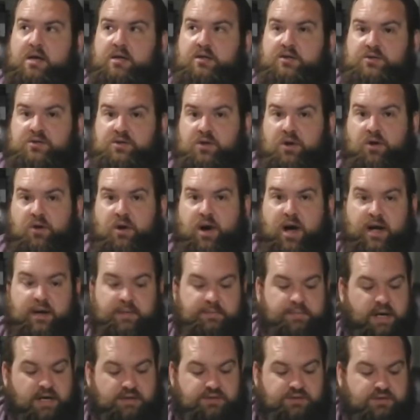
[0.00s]
So I
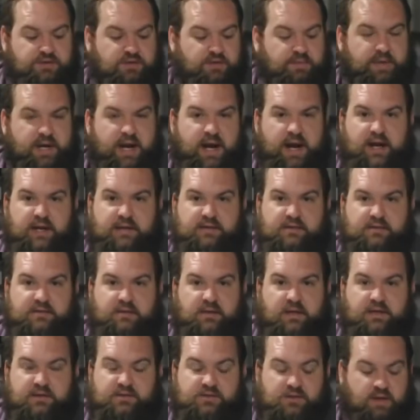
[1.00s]
messaged him and asked.
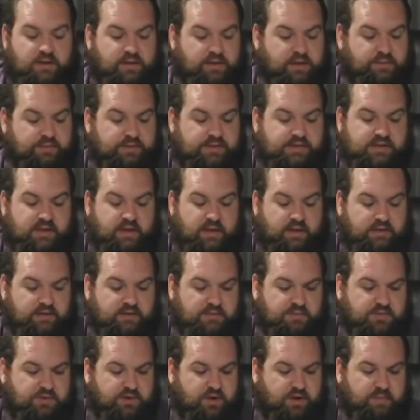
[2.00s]
I saw that he was selling
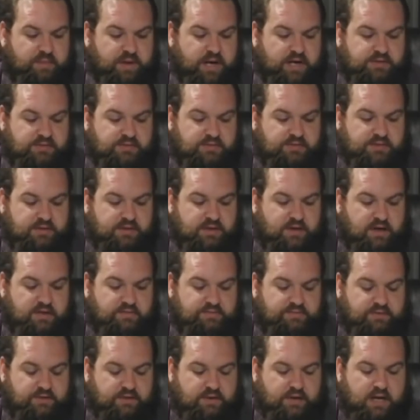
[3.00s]
some Trendmaster
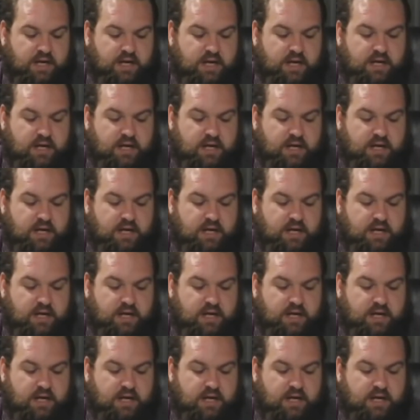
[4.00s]
stuff, and